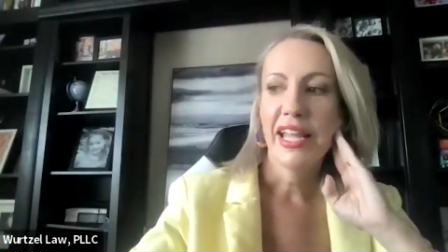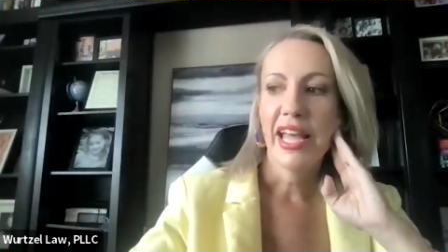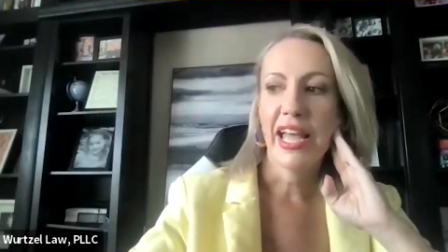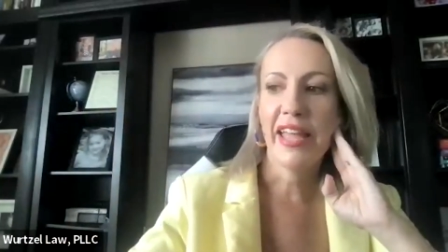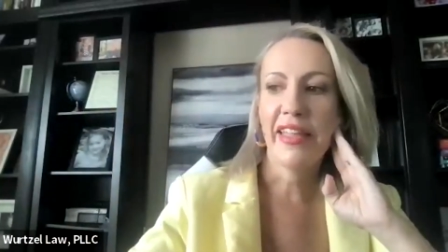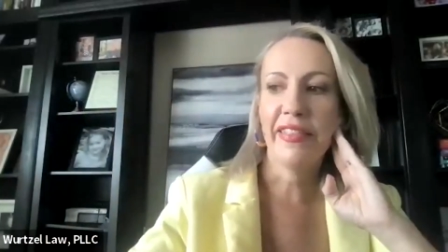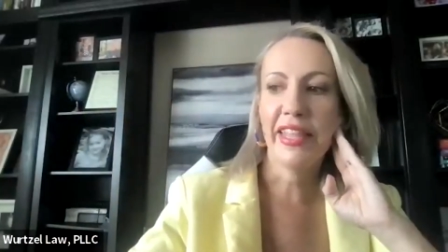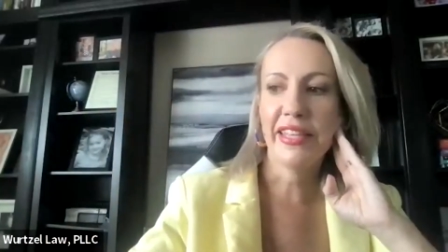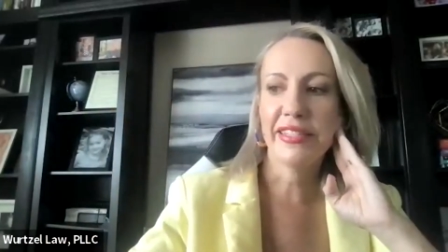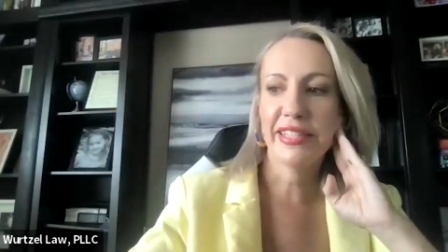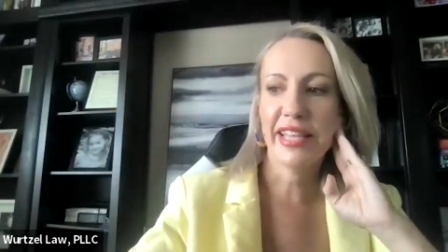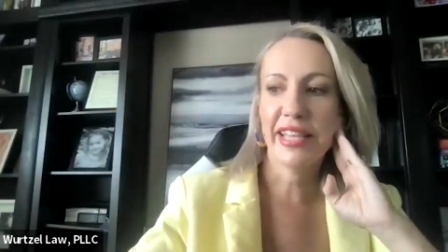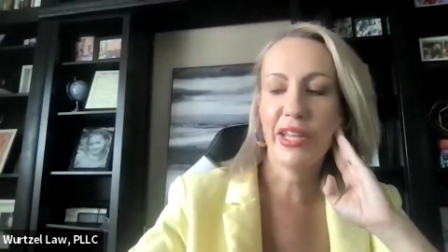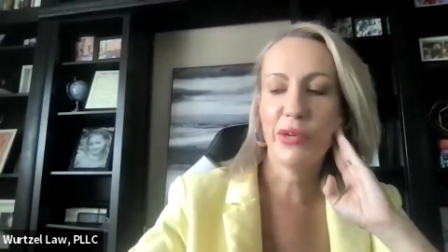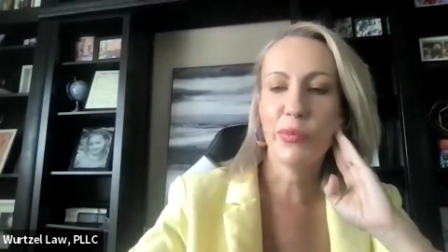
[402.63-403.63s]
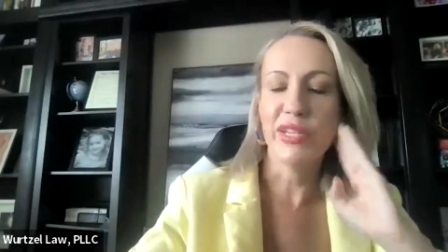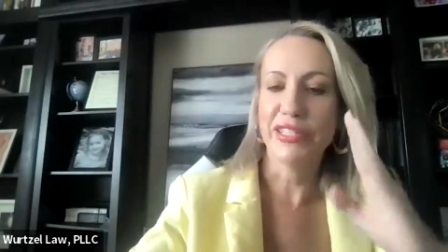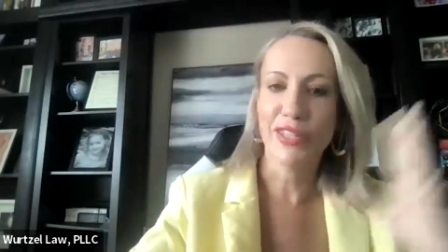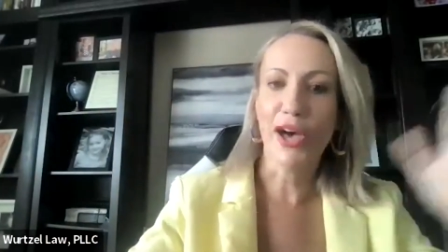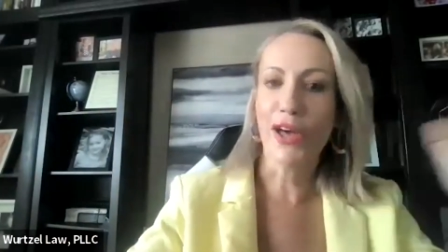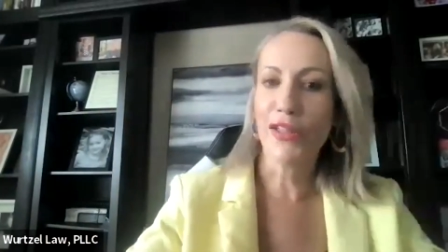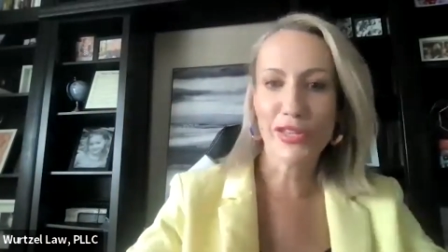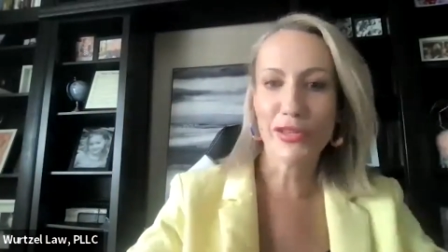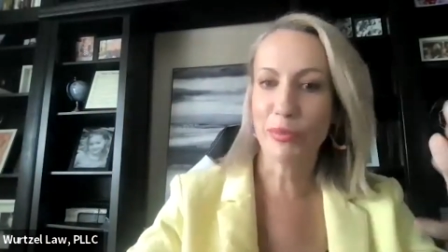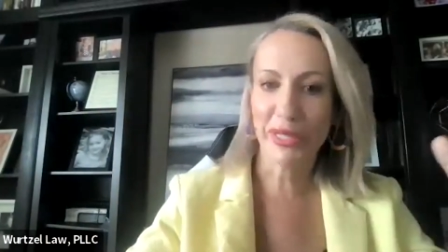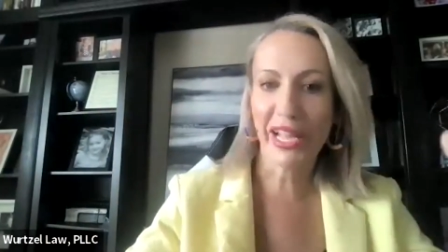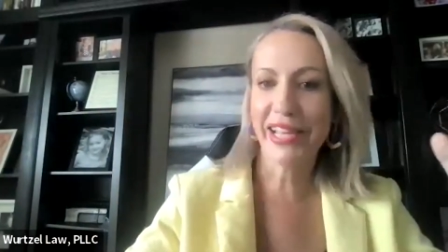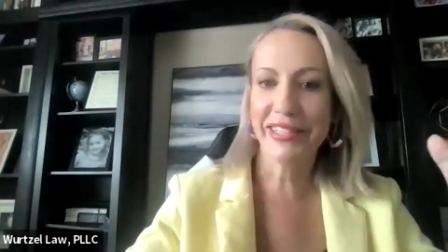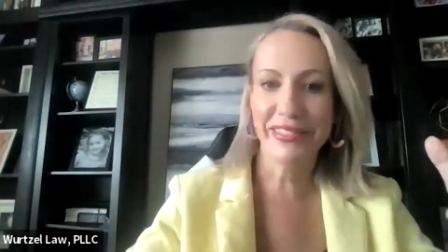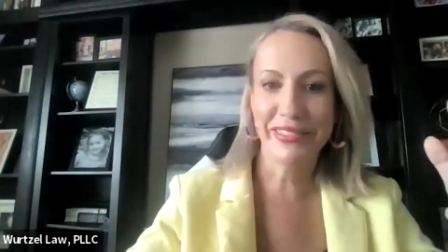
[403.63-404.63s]
And they said, we saw that you
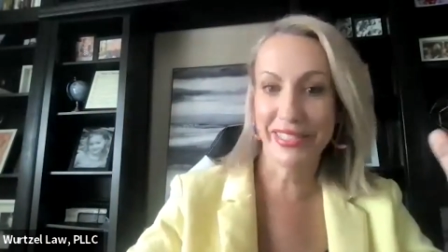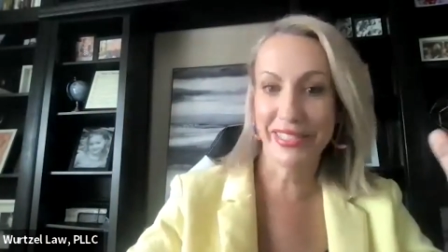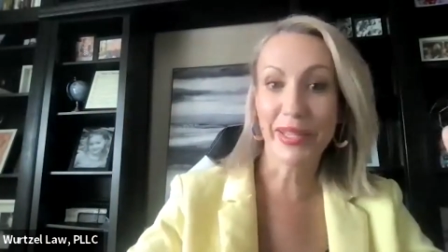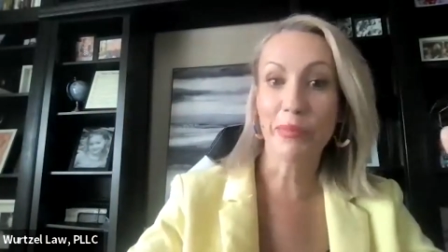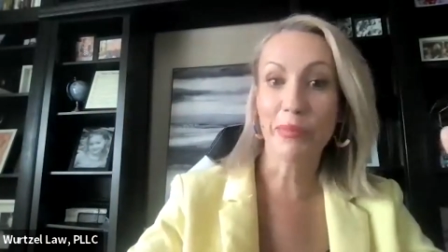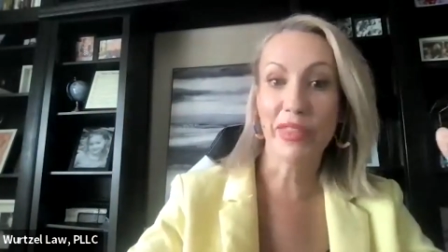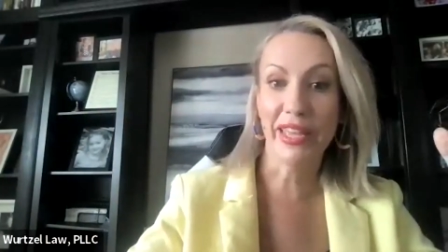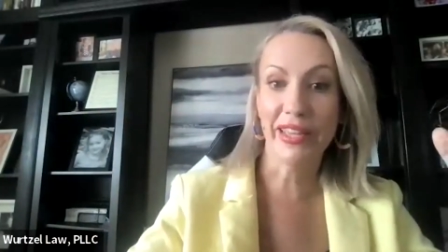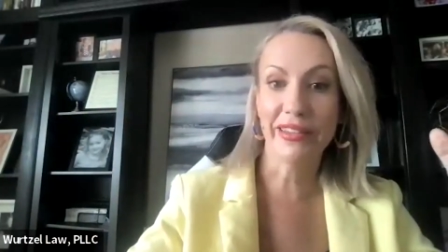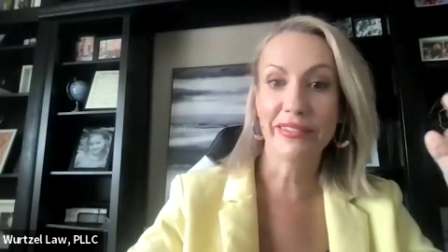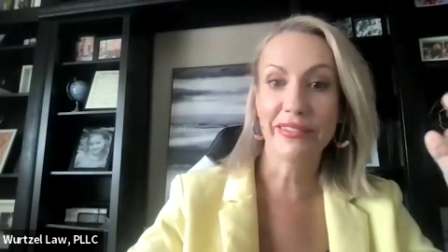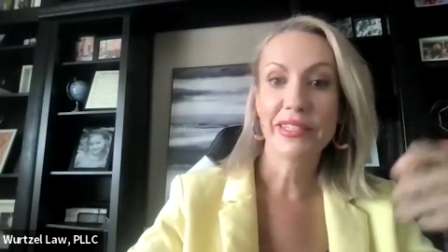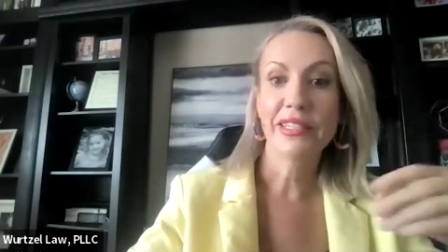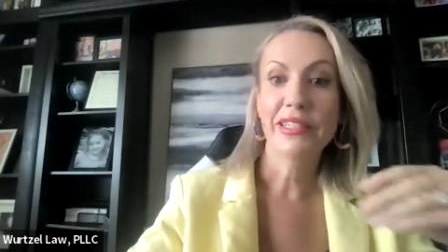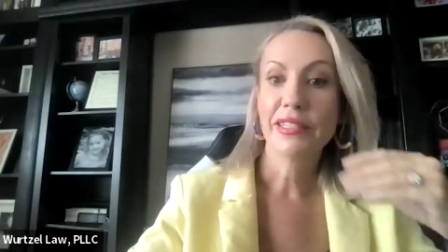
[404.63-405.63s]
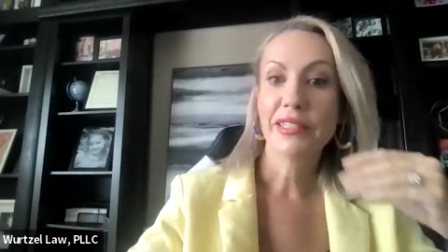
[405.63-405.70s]
pled to something.